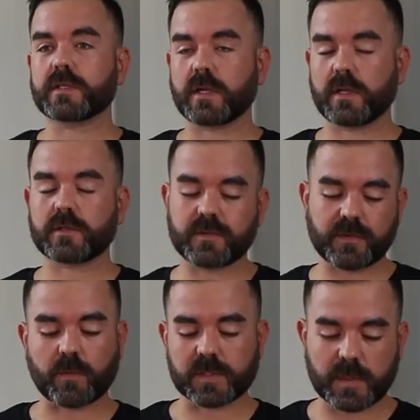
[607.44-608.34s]
there's lots of
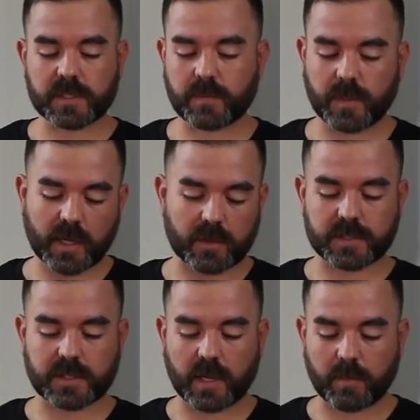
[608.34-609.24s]
different ones, but let's pick out
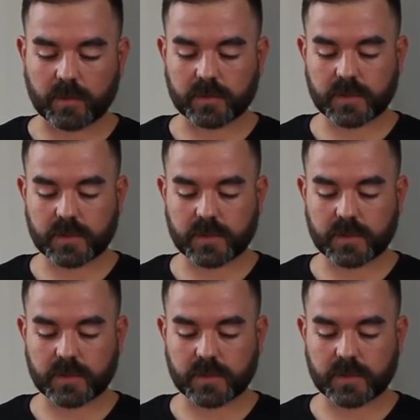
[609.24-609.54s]
just a couple.